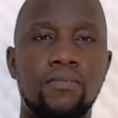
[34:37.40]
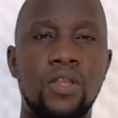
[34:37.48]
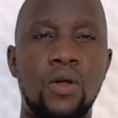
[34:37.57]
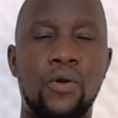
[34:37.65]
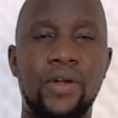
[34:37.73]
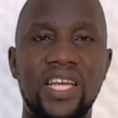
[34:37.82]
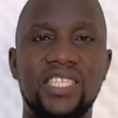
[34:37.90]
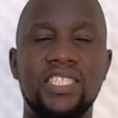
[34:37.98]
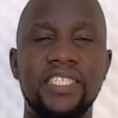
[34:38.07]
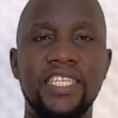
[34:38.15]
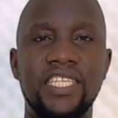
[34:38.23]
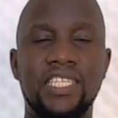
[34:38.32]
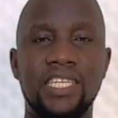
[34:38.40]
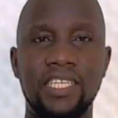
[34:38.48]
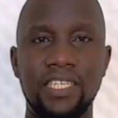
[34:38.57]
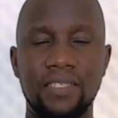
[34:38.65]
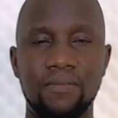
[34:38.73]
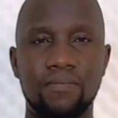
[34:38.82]
write
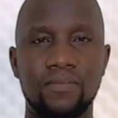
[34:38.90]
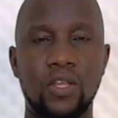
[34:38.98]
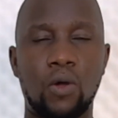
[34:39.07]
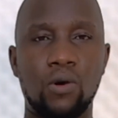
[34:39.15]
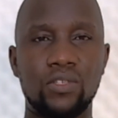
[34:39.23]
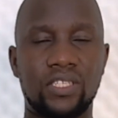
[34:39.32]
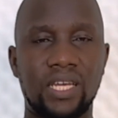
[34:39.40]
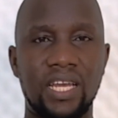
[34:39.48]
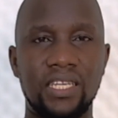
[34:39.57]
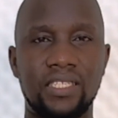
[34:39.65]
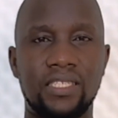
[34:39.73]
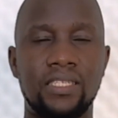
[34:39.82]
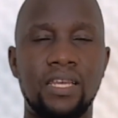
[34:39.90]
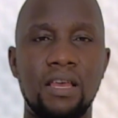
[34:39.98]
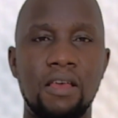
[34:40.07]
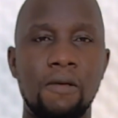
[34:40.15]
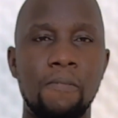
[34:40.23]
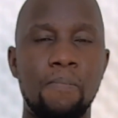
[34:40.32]
neatly, concise,
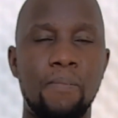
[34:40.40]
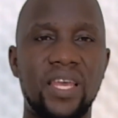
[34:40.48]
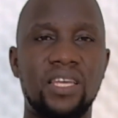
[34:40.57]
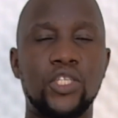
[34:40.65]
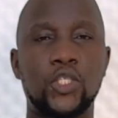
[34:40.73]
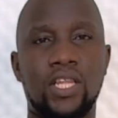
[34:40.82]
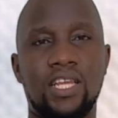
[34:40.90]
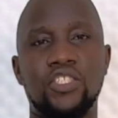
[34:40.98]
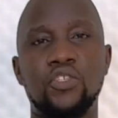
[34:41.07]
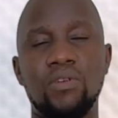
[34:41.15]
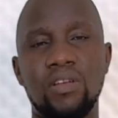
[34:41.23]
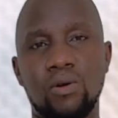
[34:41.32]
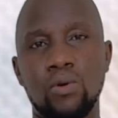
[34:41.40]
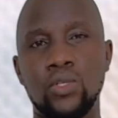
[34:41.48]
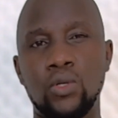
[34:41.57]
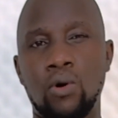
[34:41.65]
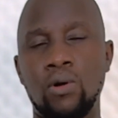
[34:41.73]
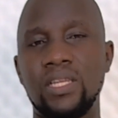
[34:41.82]
making sure that you include
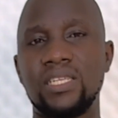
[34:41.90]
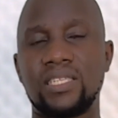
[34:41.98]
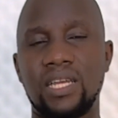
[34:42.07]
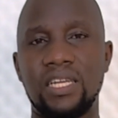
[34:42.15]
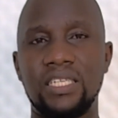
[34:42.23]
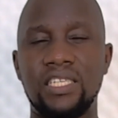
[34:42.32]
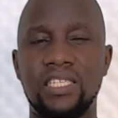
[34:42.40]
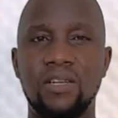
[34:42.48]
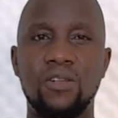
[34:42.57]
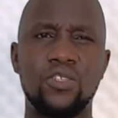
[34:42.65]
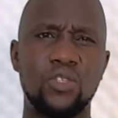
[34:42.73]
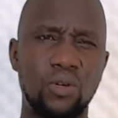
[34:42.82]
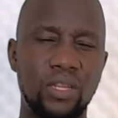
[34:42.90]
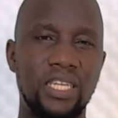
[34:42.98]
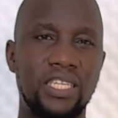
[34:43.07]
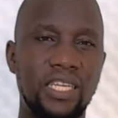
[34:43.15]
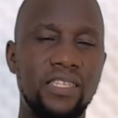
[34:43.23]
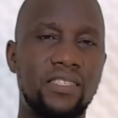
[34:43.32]
all the necessary details, know the
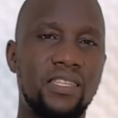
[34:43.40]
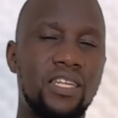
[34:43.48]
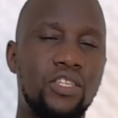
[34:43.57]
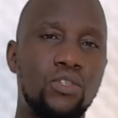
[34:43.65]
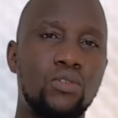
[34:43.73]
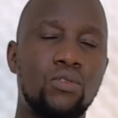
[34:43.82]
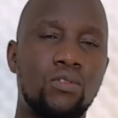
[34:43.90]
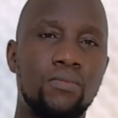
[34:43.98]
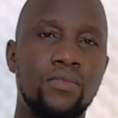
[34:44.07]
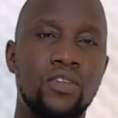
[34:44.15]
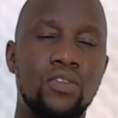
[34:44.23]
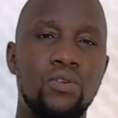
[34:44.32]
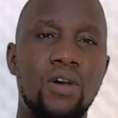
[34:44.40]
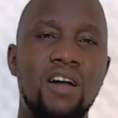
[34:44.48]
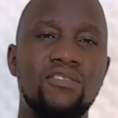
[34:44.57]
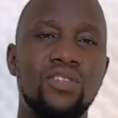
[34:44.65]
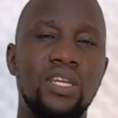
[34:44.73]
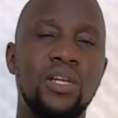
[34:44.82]
tense that you
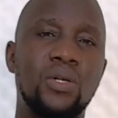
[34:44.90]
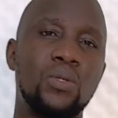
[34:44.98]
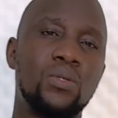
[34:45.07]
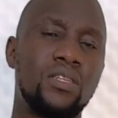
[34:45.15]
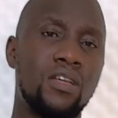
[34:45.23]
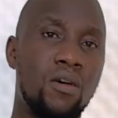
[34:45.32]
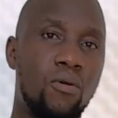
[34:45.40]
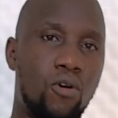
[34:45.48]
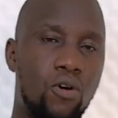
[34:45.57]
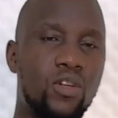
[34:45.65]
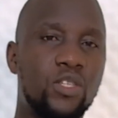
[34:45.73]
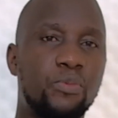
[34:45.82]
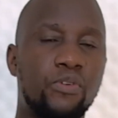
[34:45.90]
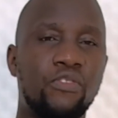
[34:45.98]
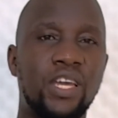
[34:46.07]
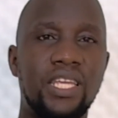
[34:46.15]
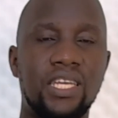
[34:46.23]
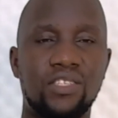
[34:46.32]
have to include. Always
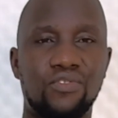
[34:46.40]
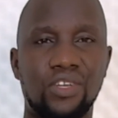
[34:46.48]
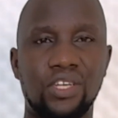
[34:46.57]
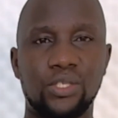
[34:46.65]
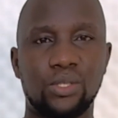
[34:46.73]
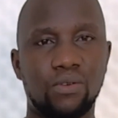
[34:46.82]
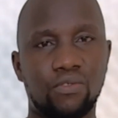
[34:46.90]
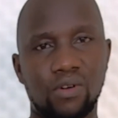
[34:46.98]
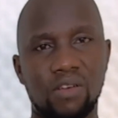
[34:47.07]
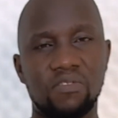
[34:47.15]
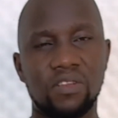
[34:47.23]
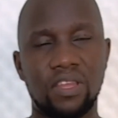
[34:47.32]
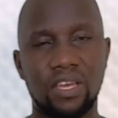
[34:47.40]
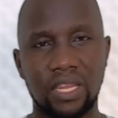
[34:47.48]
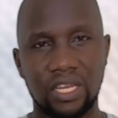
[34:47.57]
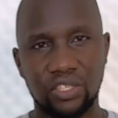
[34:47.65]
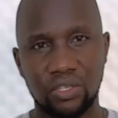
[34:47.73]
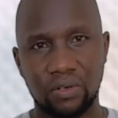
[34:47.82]
provide justification for everything
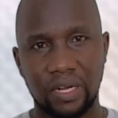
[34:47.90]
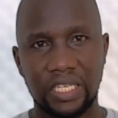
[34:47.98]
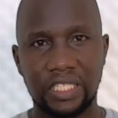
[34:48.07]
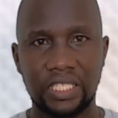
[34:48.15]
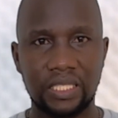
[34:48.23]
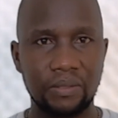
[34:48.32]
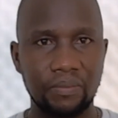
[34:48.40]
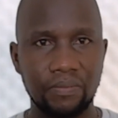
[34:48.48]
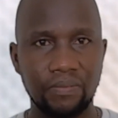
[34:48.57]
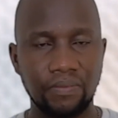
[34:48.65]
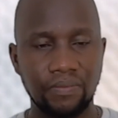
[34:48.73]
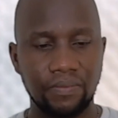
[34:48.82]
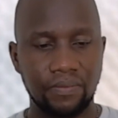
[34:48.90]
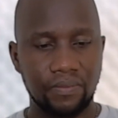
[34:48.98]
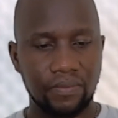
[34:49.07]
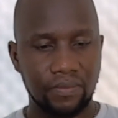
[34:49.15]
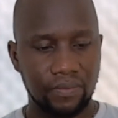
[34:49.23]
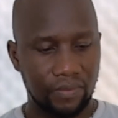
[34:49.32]
that you're writing.
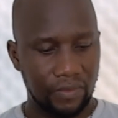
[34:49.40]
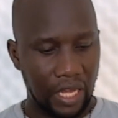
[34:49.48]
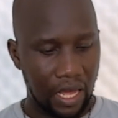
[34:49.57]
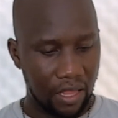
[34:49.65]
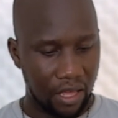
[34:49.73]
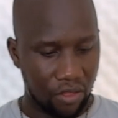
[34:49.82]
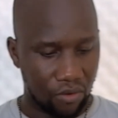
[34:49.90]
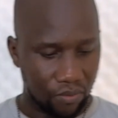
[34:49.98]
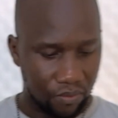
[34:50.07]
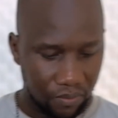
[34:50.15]
Thank you.